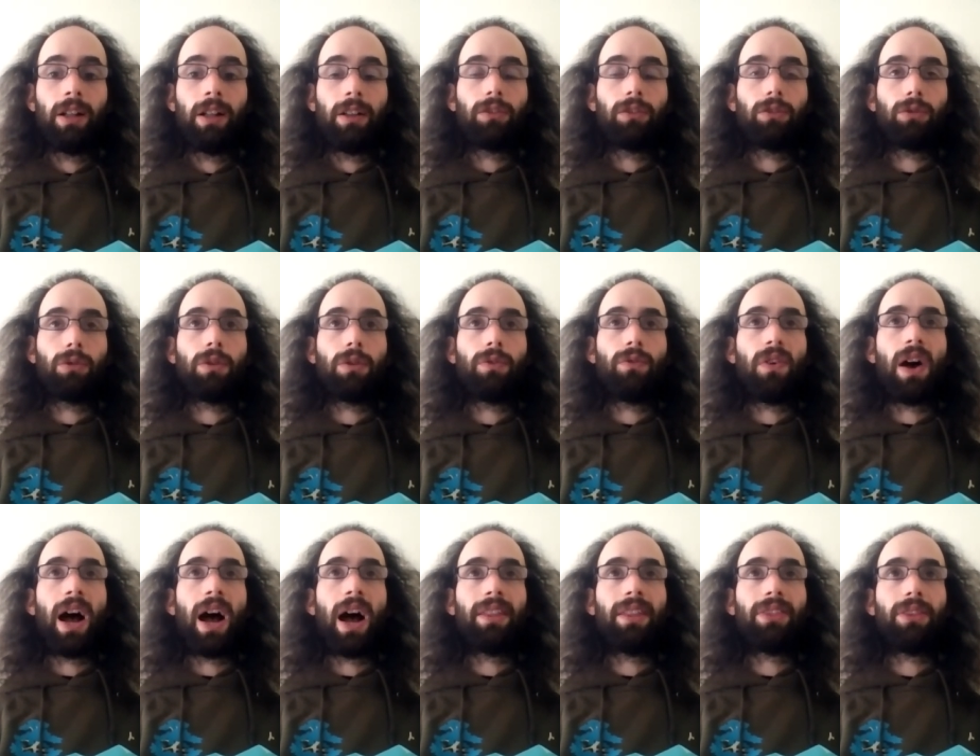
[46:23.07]
So the
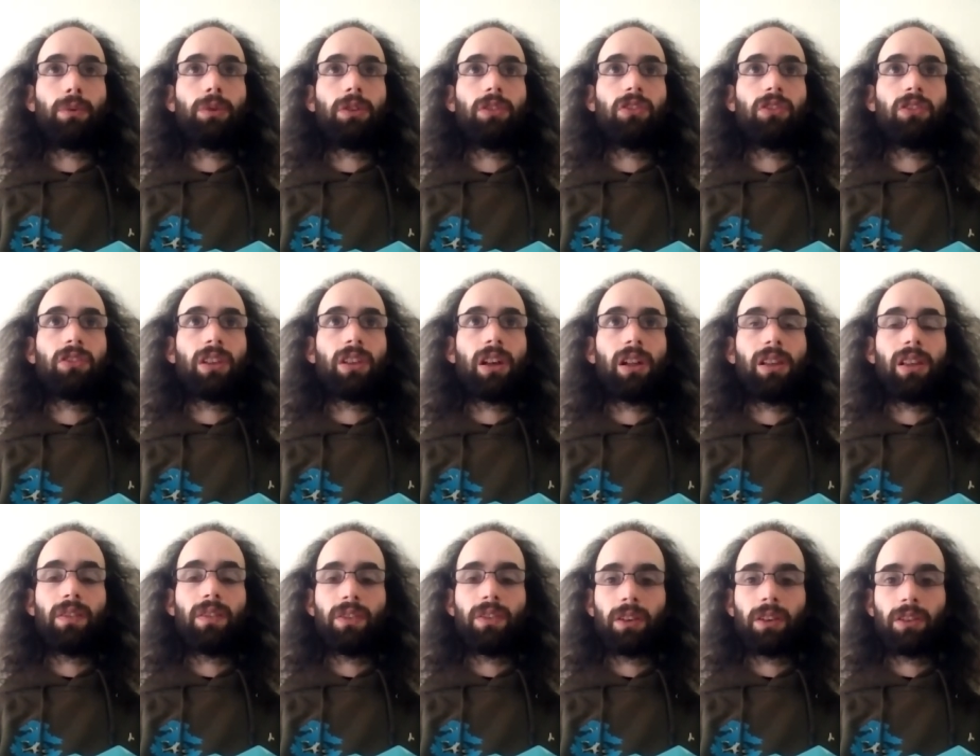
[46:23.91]
fact that we still
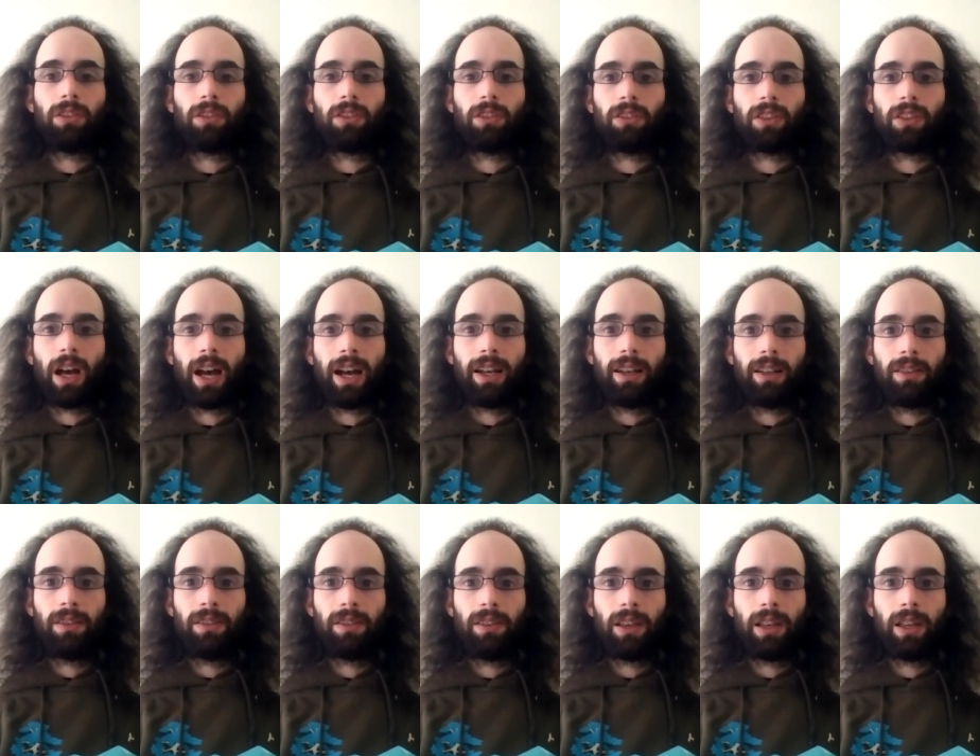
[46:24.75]
live in a
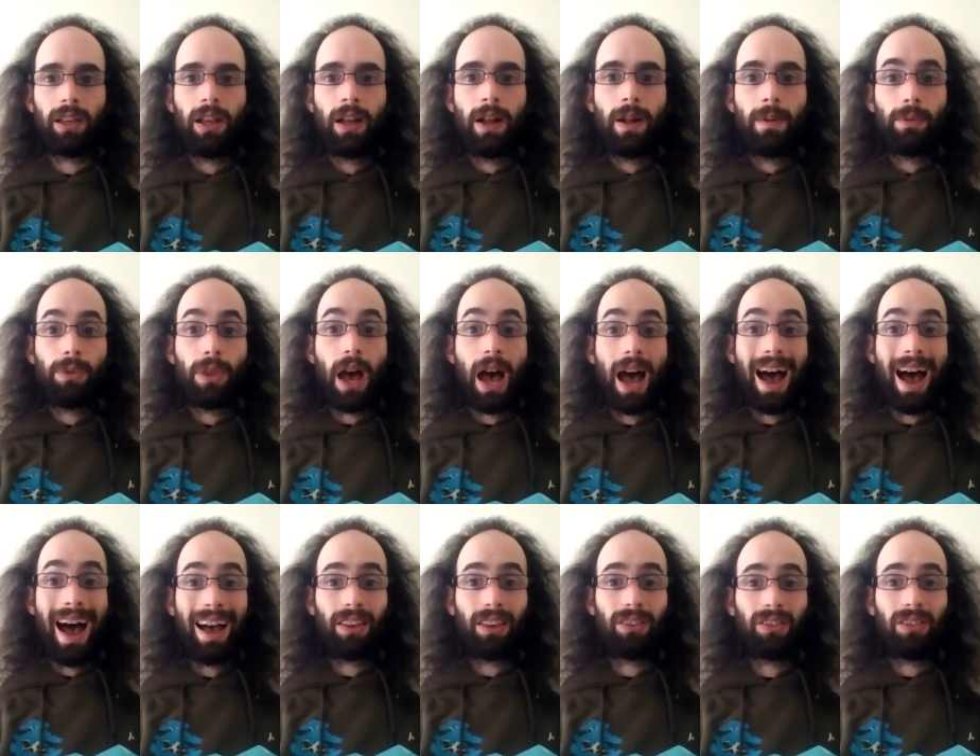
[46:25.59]
society that
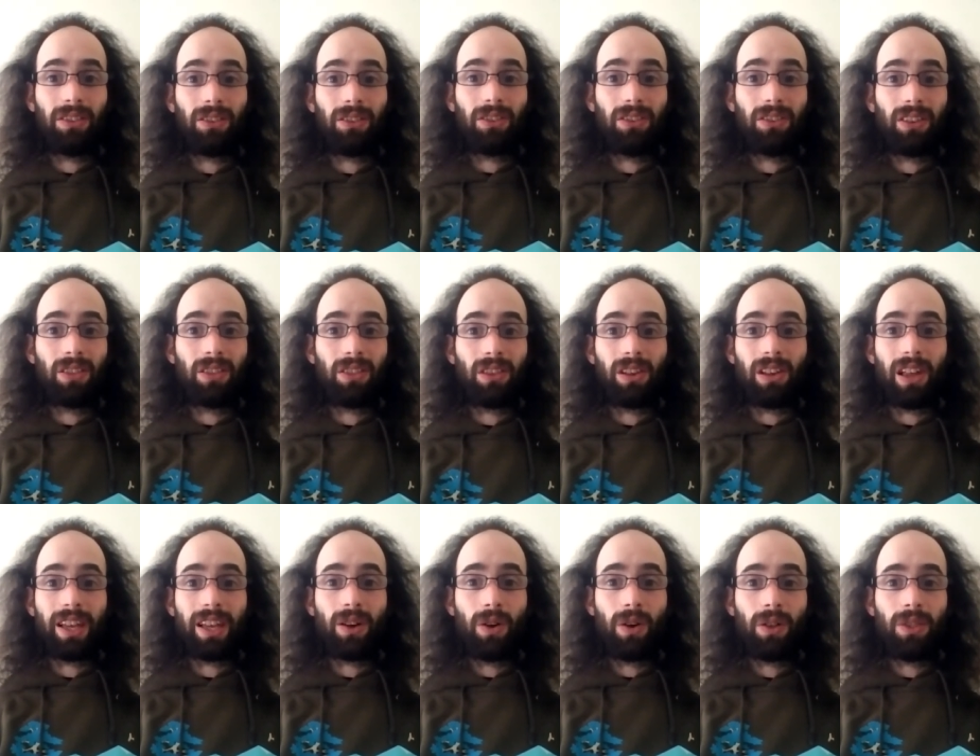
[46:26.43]
hasn't seen the
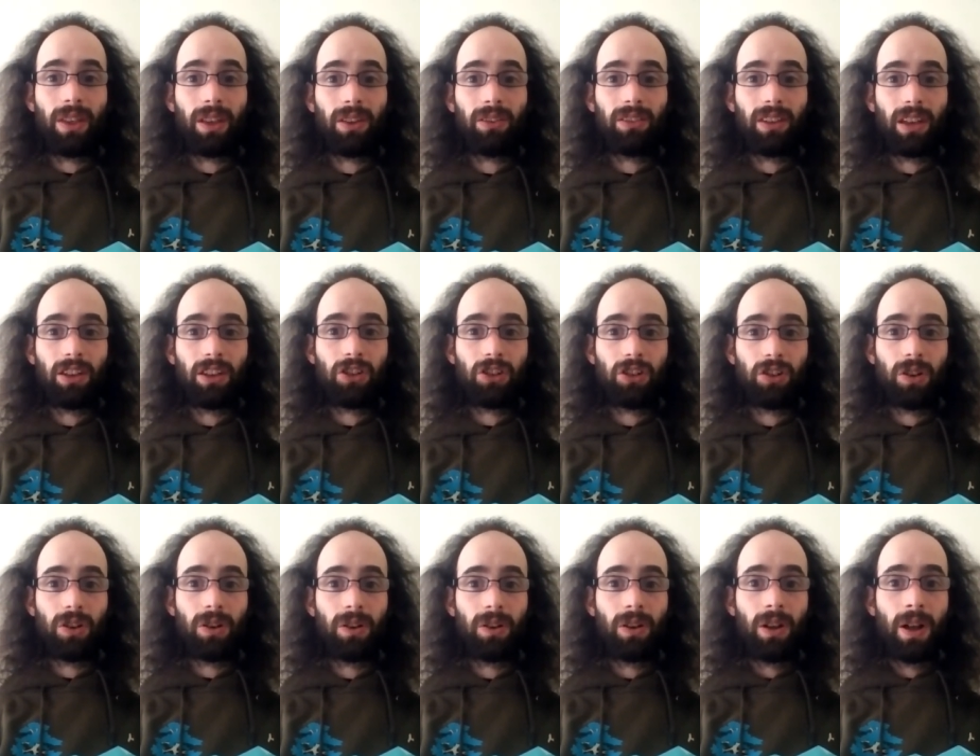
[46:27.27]
light on this
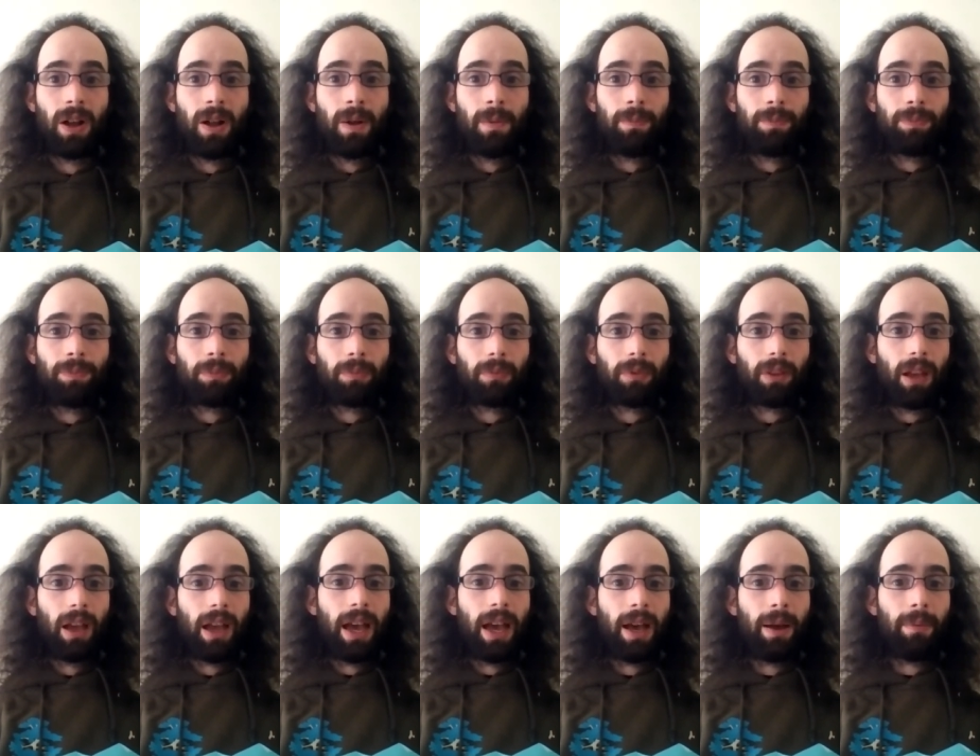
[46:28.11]
issue
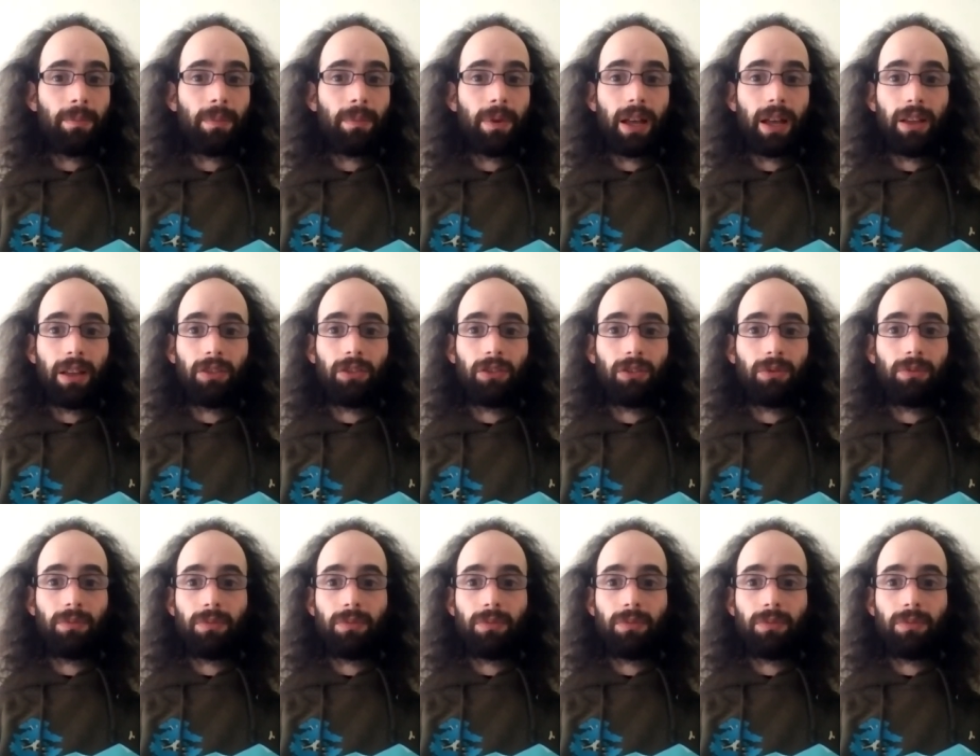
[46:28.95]
um, is